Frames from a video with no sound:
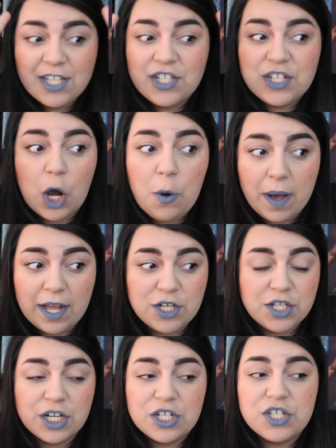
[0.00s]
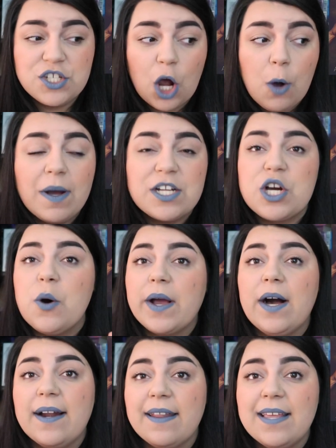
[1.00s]
so much. There's so much
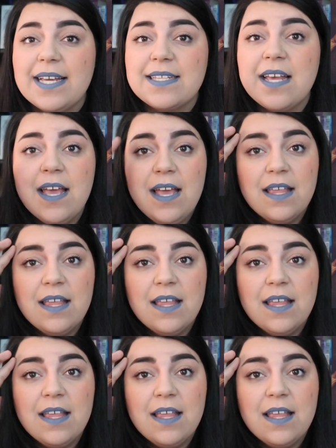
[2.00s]
going on in this.